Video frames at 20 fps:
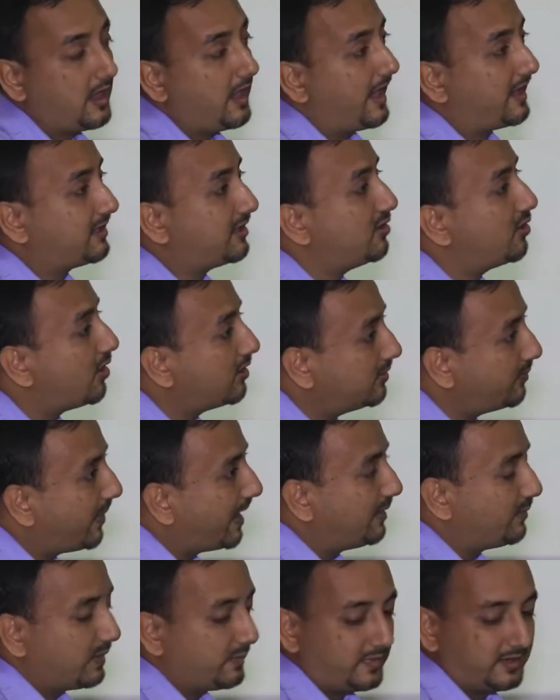And a
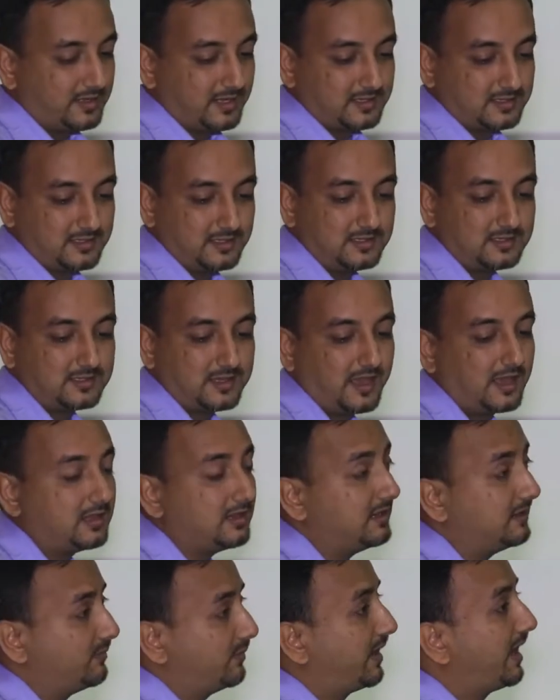non-palpable testis can
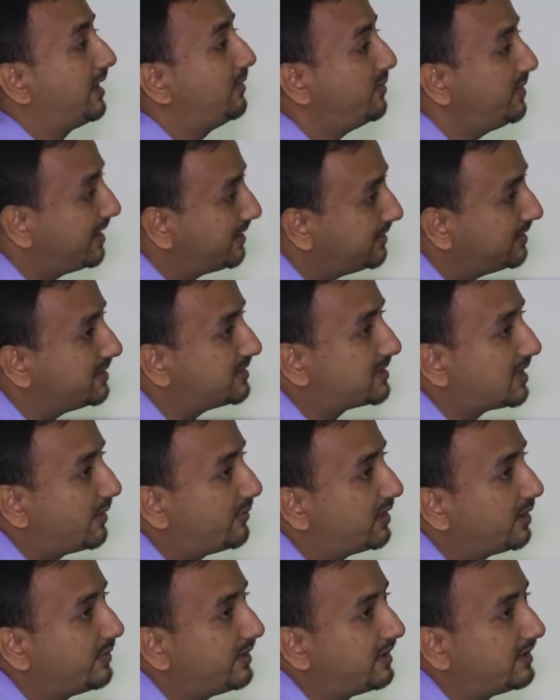be an
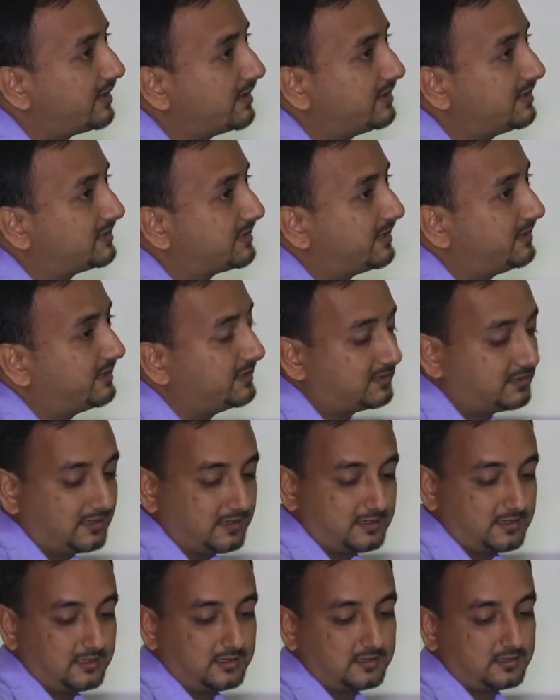intra-abdominal undescended
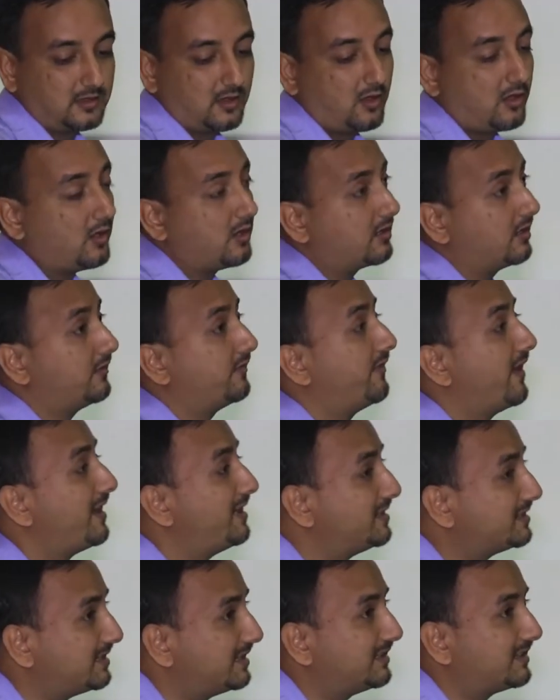testis or a
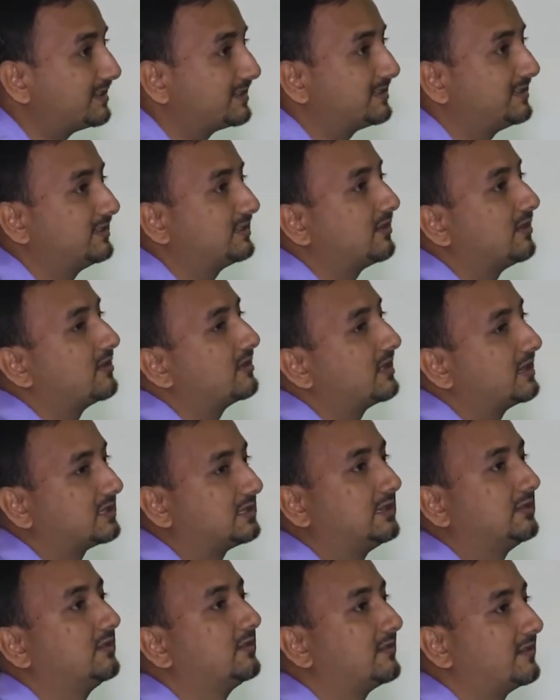vanishing testis or
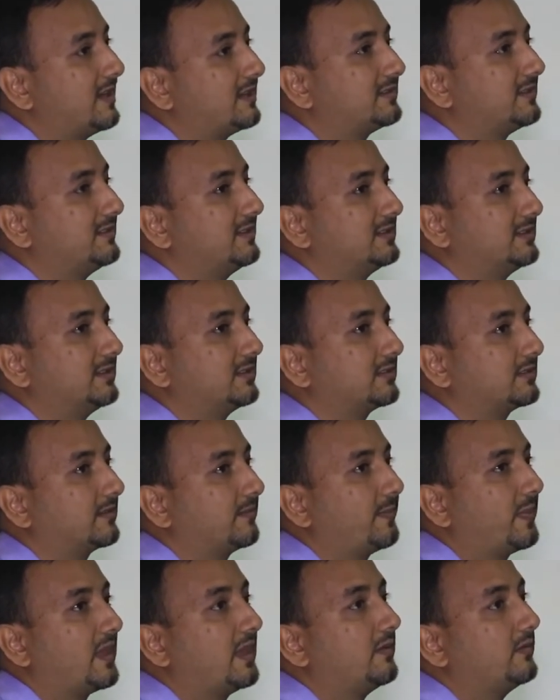testicular
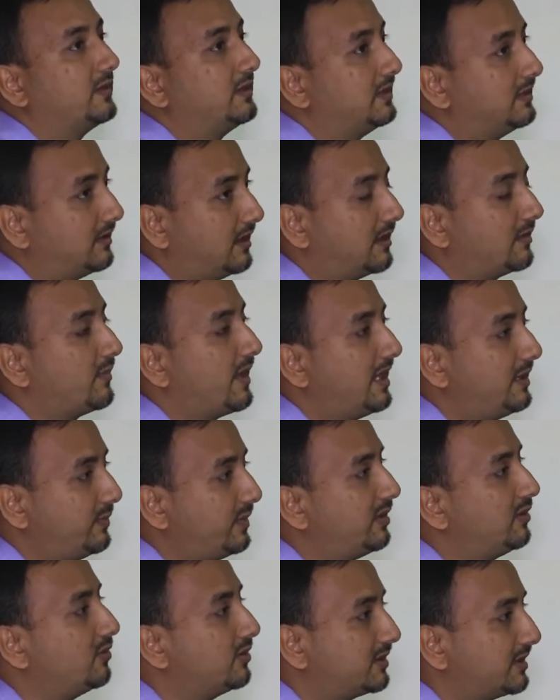agenesis. There might
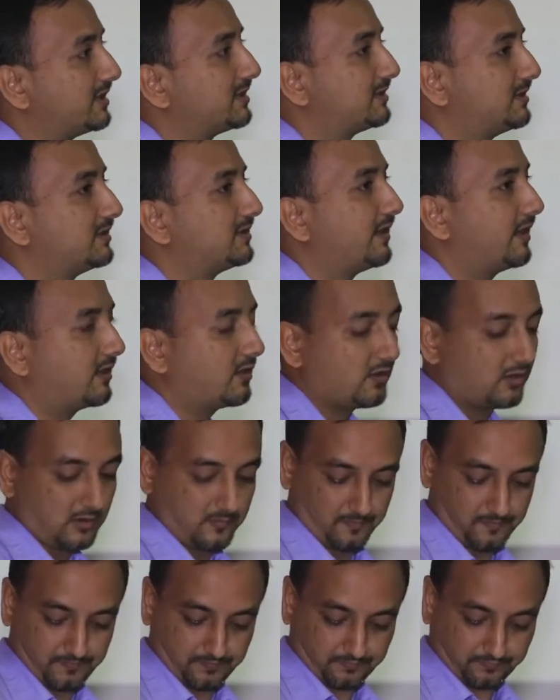be no testis at all.